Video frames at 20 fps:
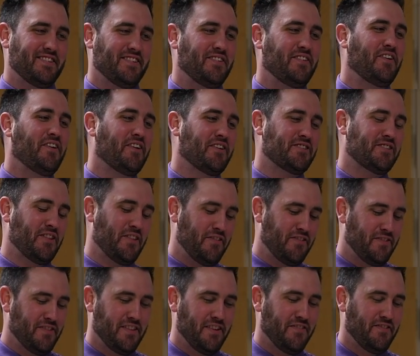keeps
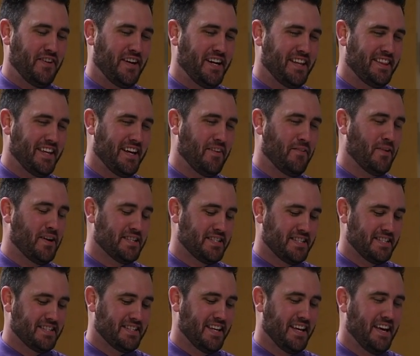us
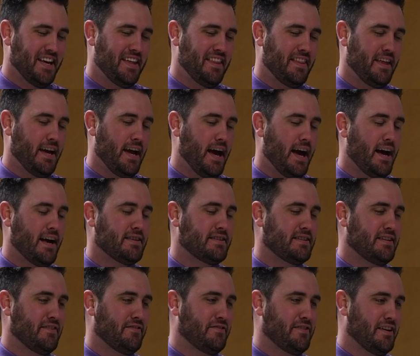um,
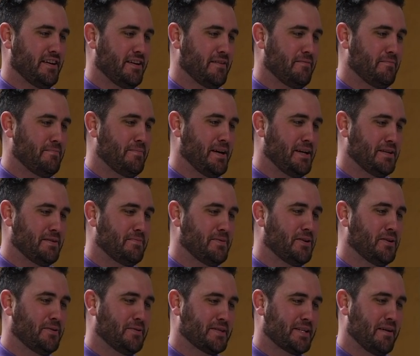up to date with what all
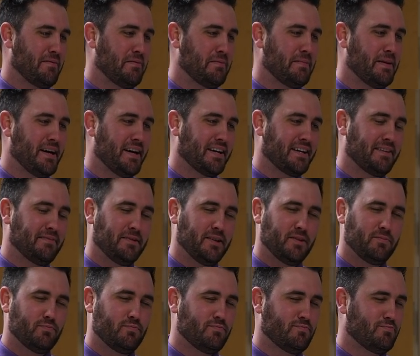the big medical centers are
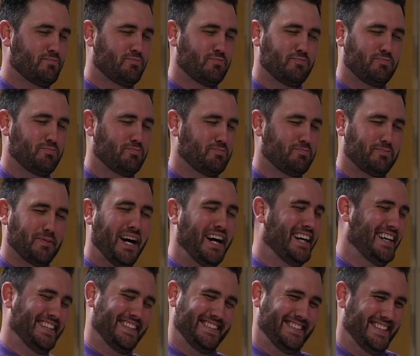doing as well. So that
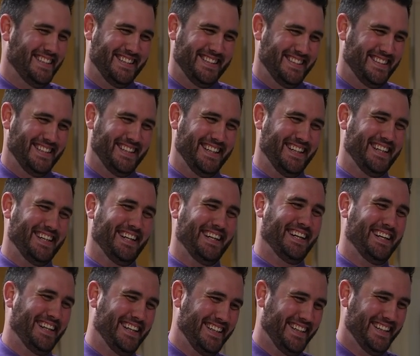way, whether
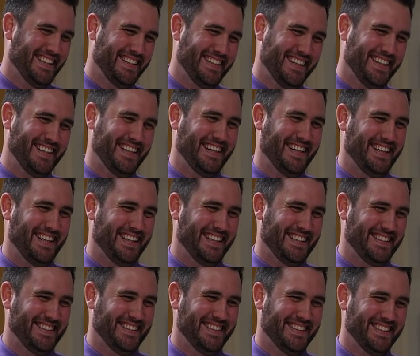you come into a
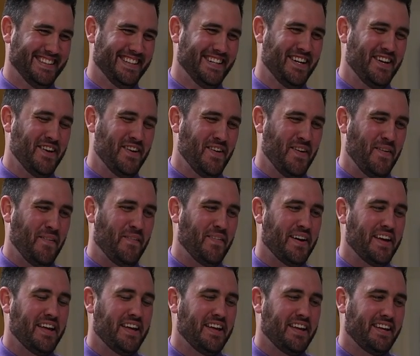rural
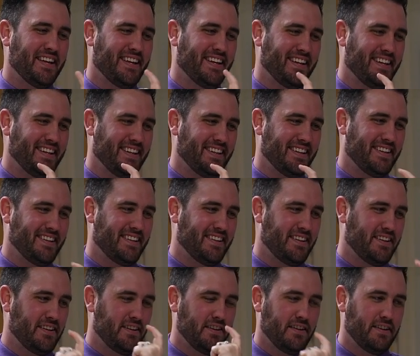emergency room like ours
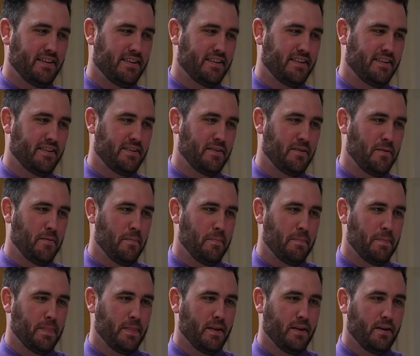or go up to a big
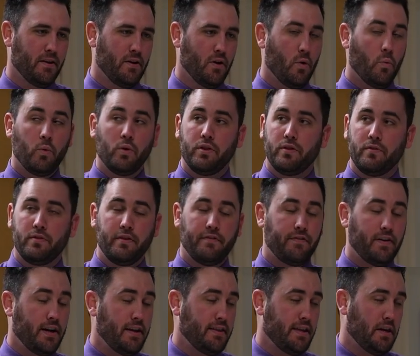medical center, you're still
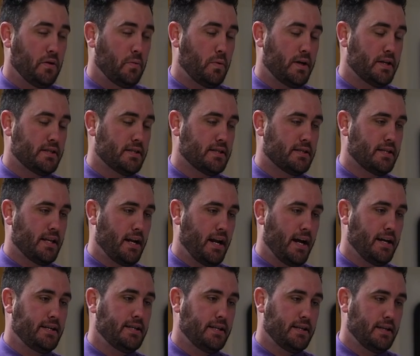getting the same
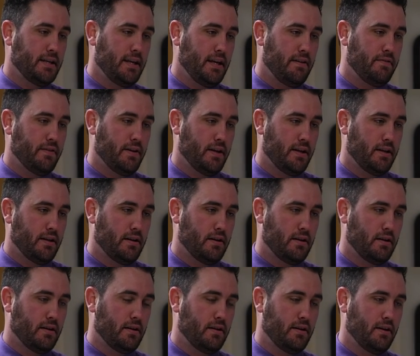care.
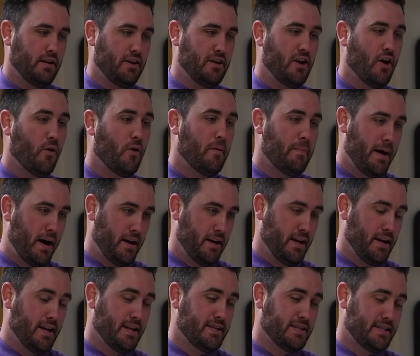The, I mean, the
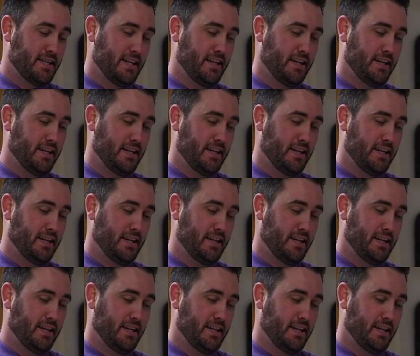emergency